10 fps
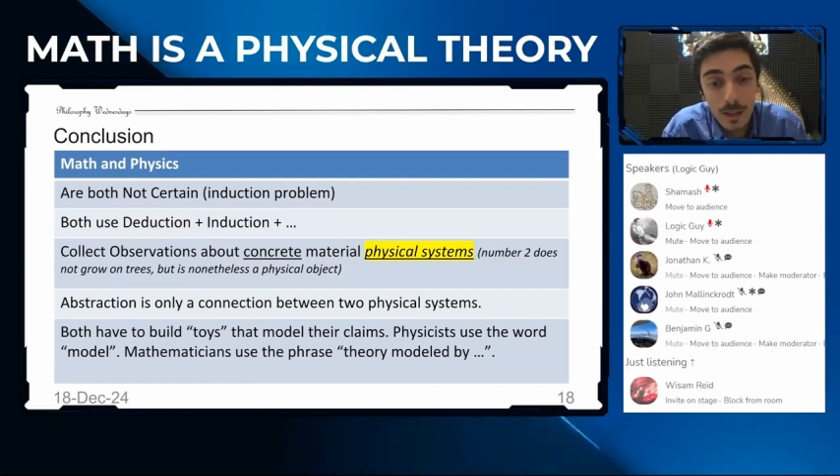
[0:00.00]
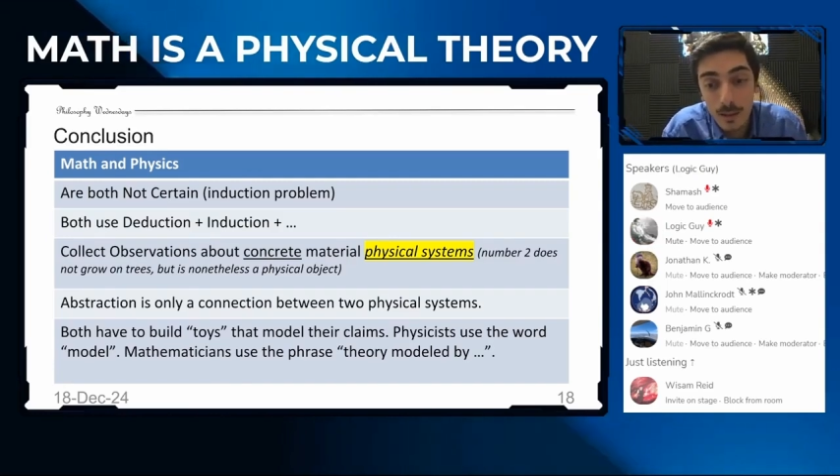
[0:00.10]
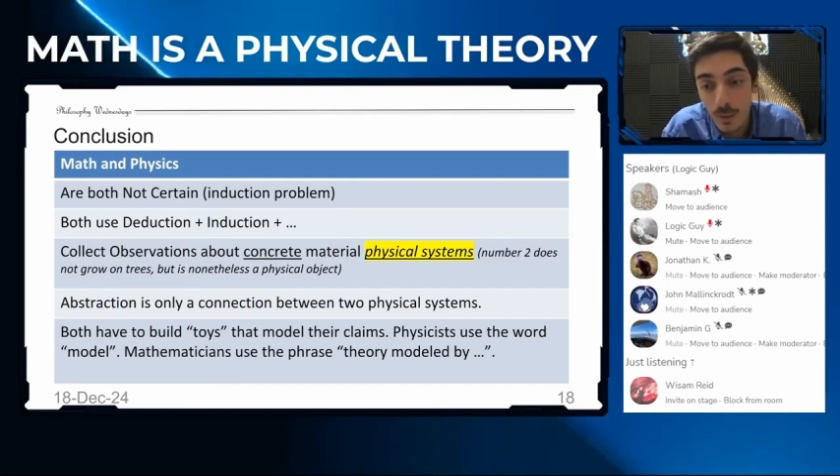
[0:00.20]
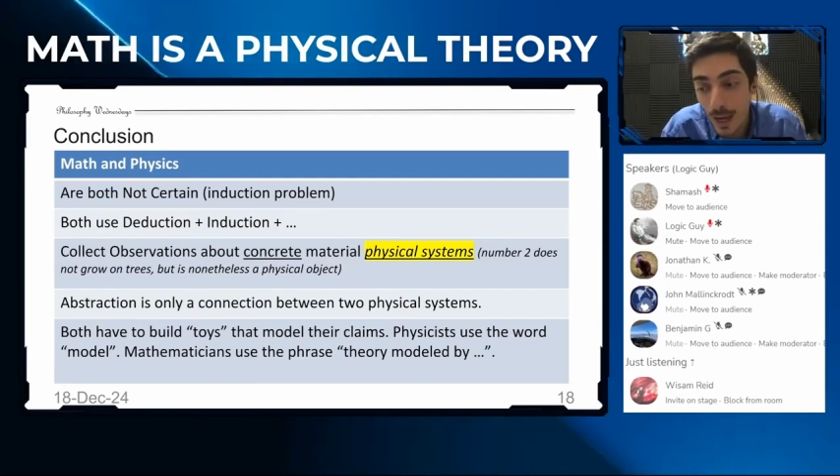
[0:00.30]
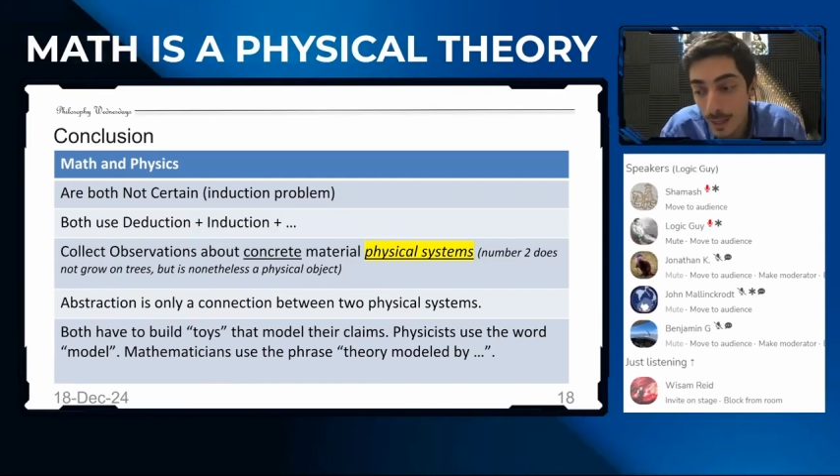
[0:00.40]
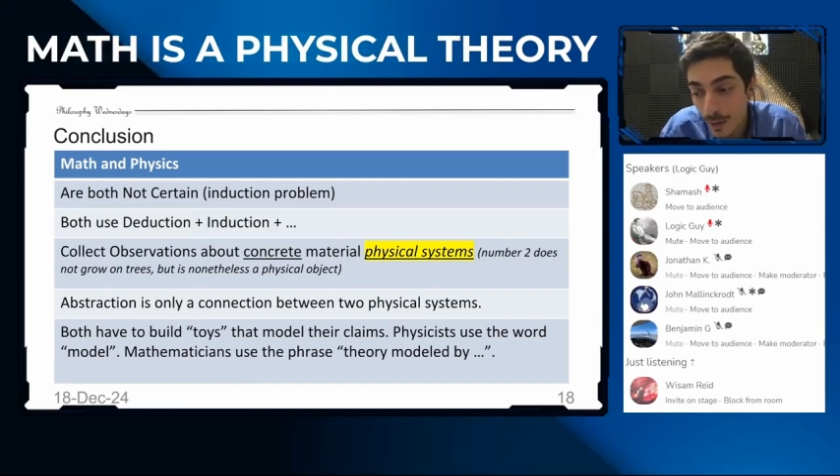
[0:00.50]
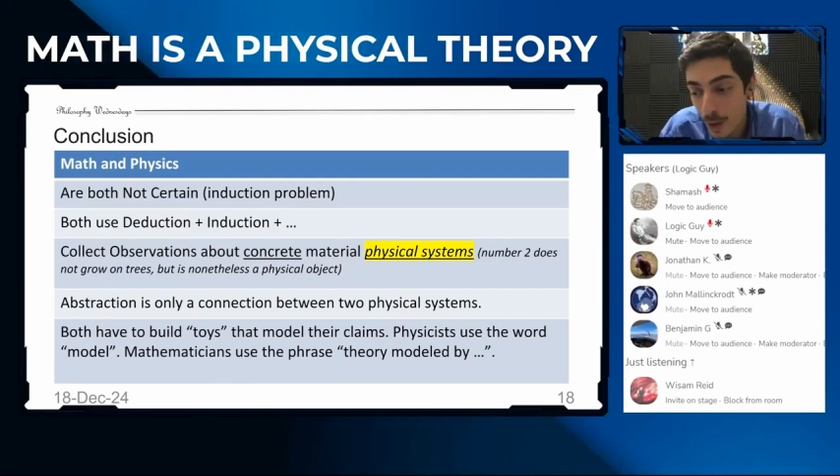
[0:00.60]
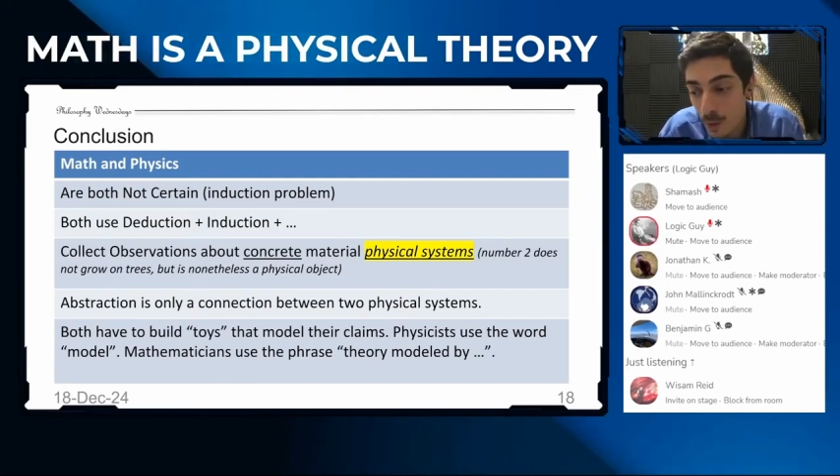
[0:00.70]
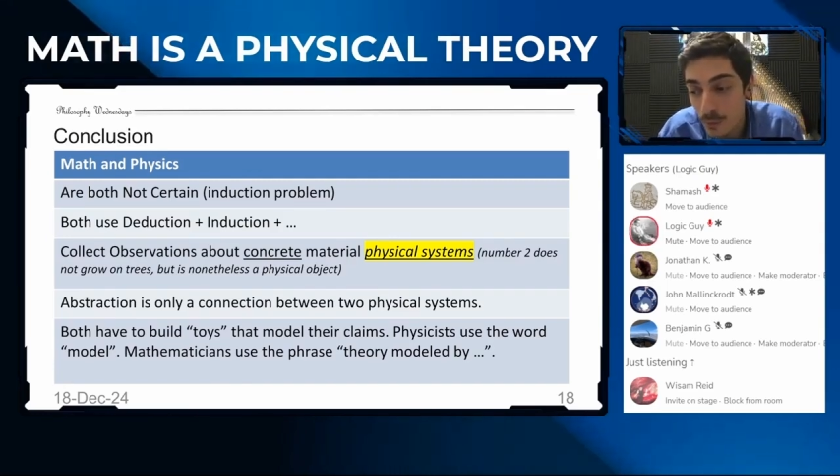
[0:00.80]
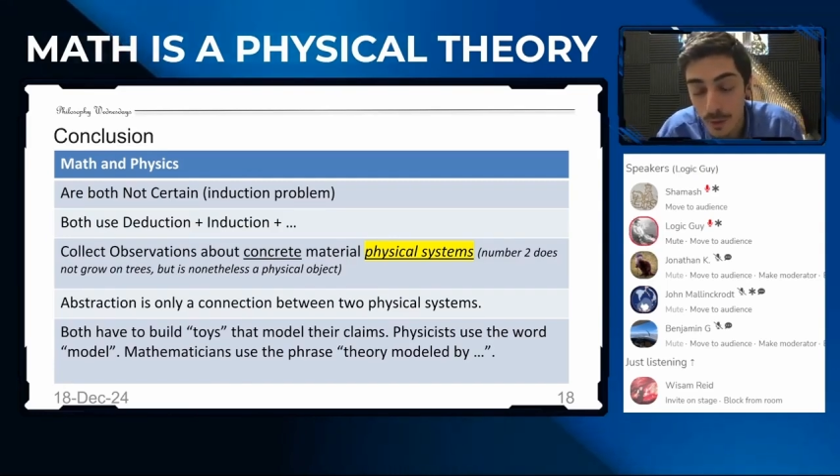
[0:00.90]
and
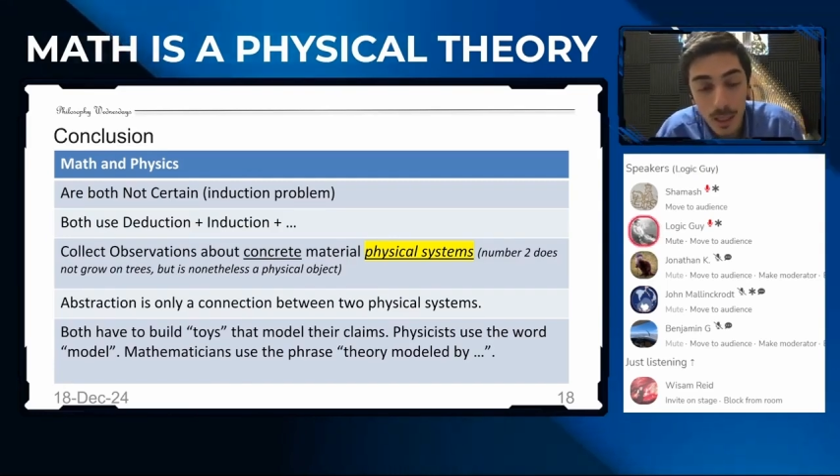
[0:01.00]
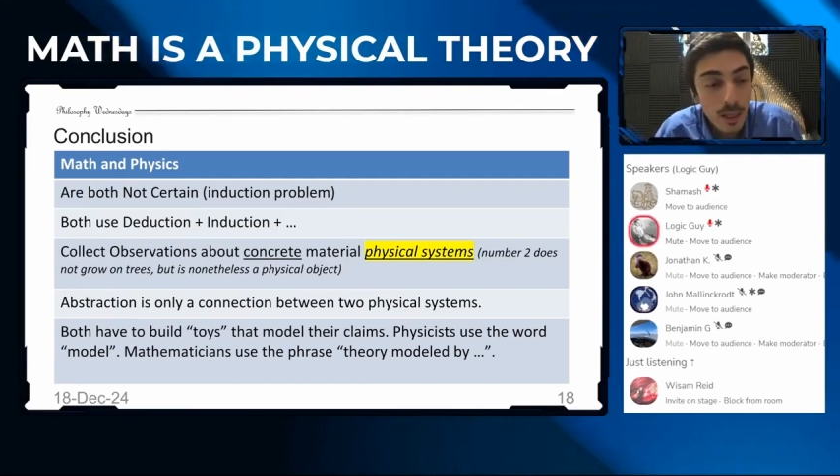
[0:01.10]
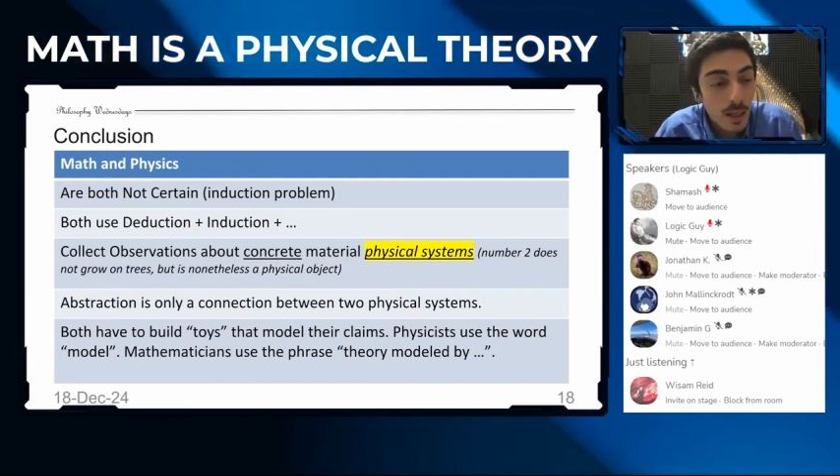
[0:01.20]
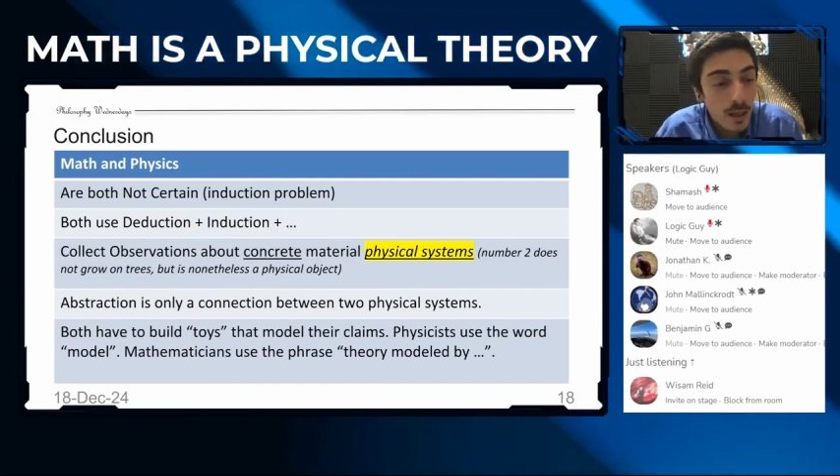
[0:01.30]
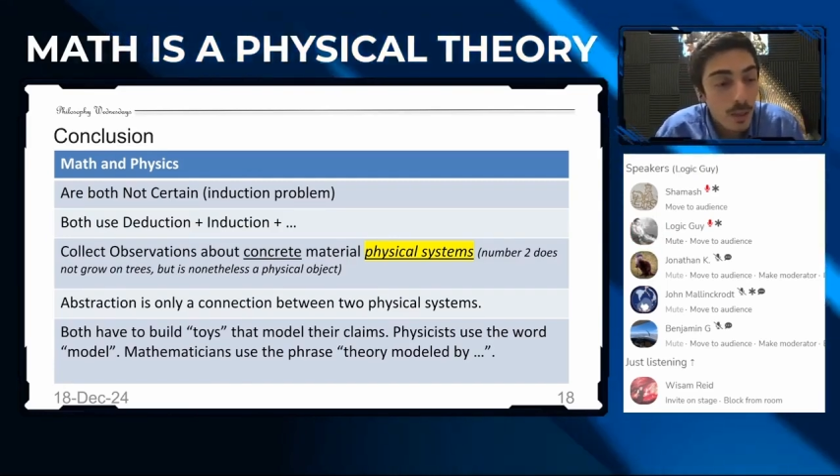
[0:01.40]
agree, hopefully,